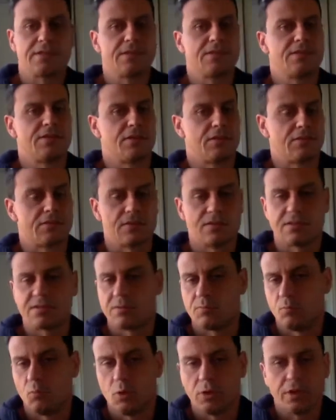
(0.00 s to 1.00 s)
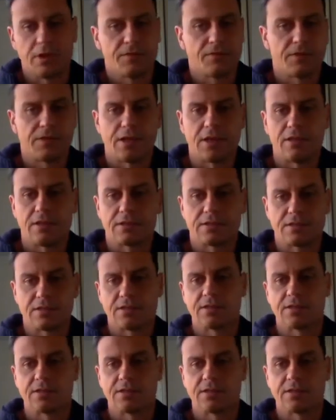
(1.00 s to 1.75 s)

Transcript: you can do some what-if analysis,